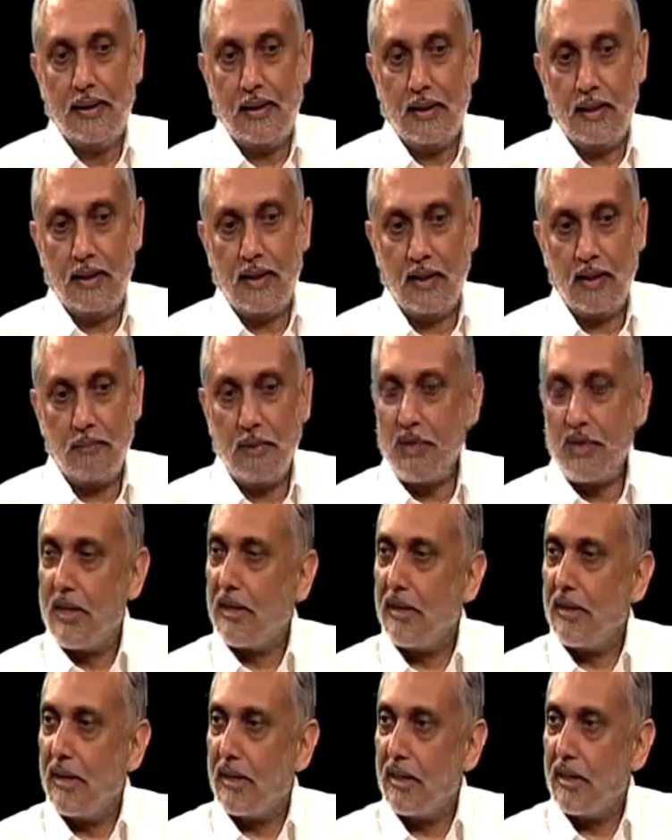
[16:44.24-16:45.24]
I'm
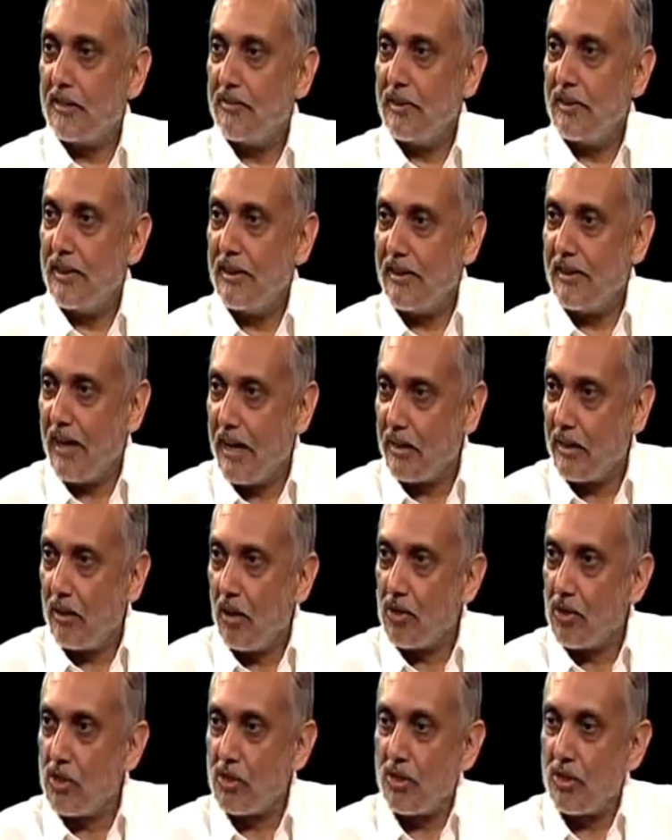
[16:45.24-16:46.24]
integrated with entire
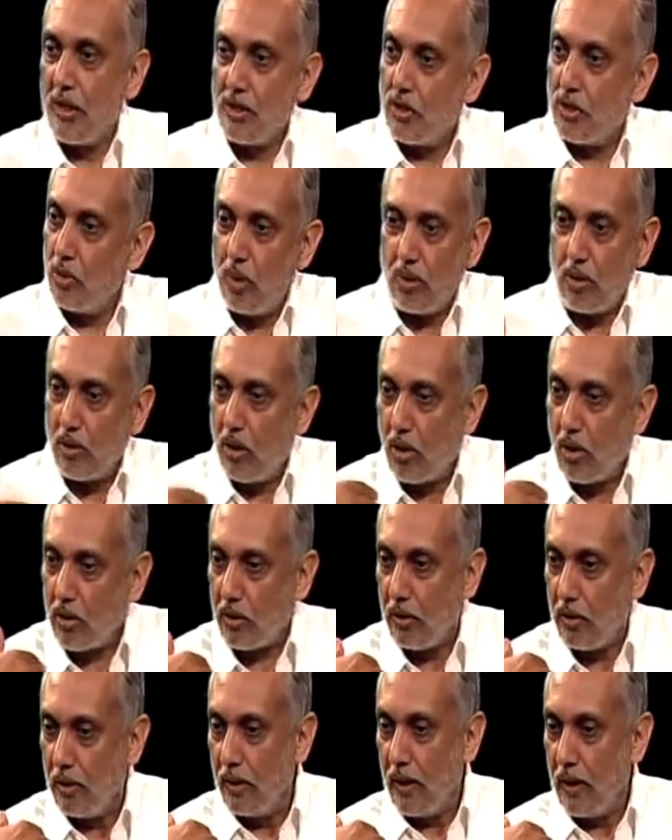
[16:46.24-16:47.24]
consciousness. You are
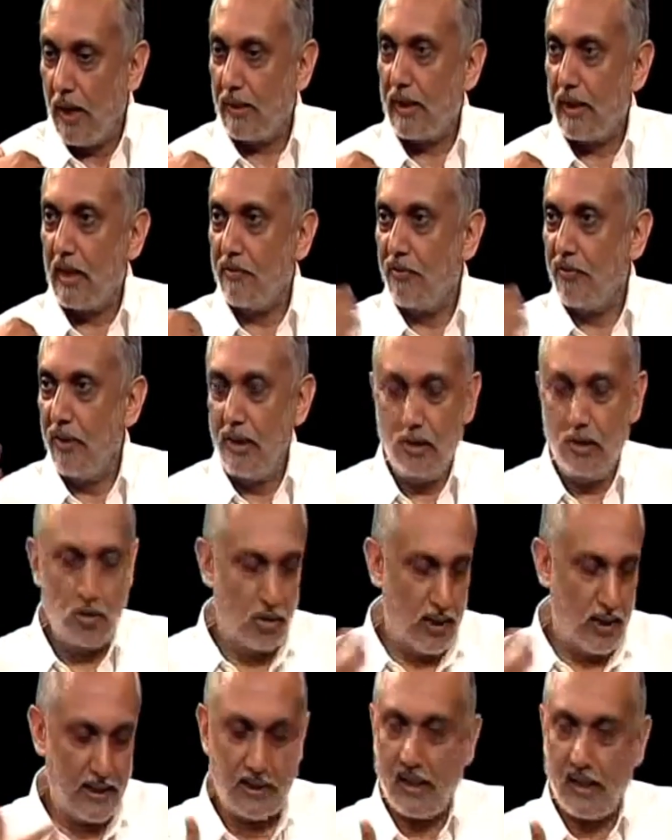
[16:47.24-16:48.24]
not. I can feel
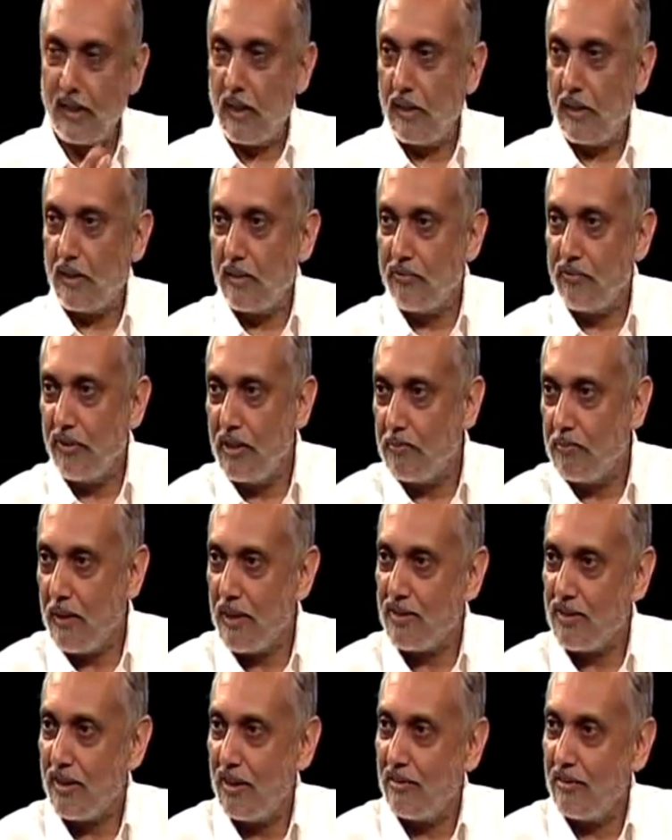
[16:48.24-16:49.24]
you like I can feel
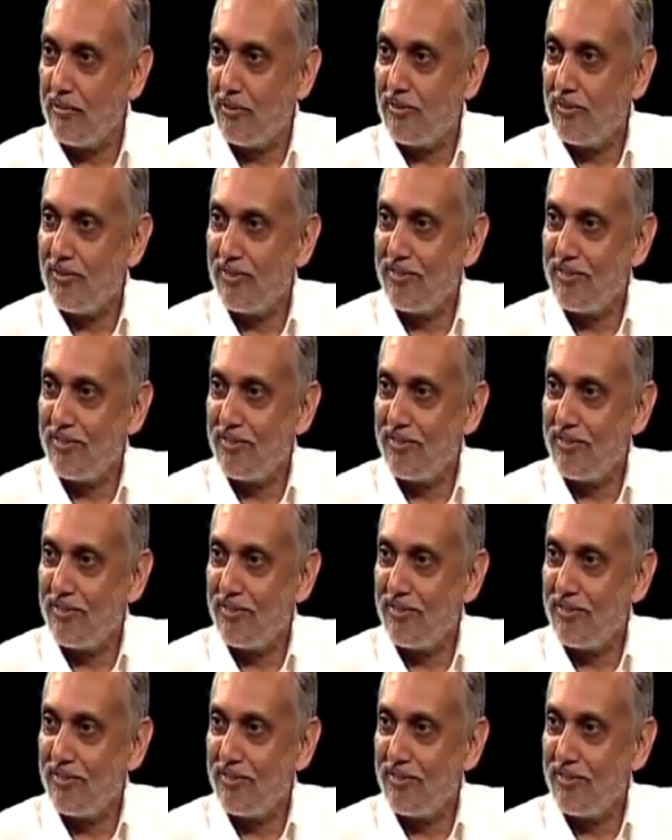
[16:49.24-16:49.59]
myself.